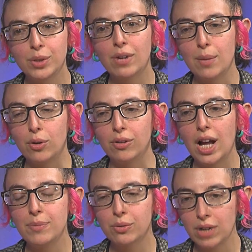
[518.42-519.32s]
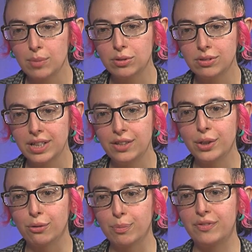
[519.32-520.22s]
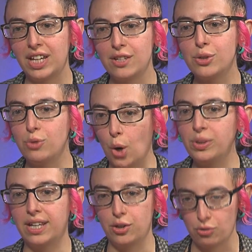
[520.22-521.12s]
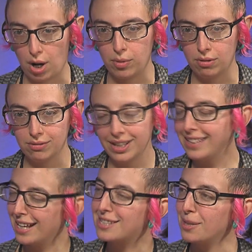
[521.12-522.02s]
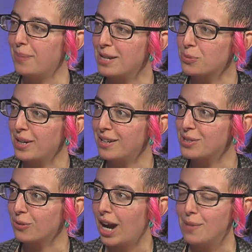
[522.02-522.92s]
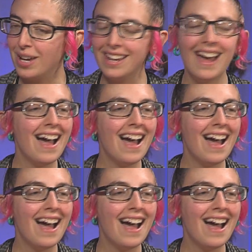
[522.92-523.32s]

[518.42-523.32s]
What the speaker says: the rebel. I'm the rebel in the group of kids who don't get in trouble. Like, that's the best way to describe it.